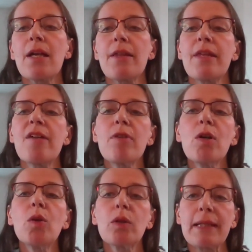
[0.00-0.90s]
Their
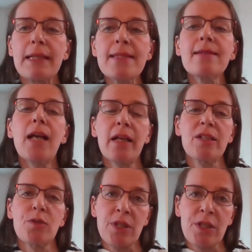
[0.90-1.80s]
role is likely
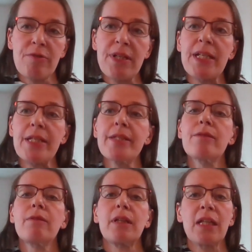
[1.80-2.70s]
to
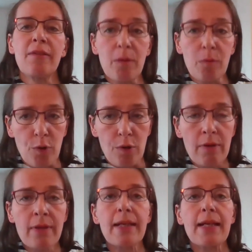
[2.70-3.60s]
increase even
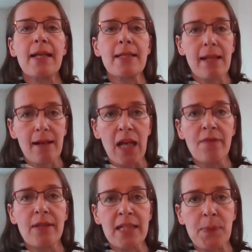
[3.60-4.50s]
more as the life
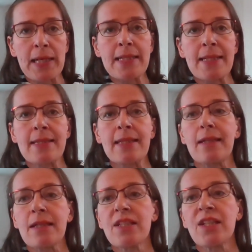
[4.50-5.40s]
expectancy
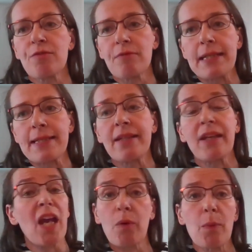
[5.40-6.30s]
is increasing
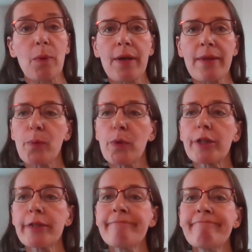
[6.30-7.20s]
everywhere in the world.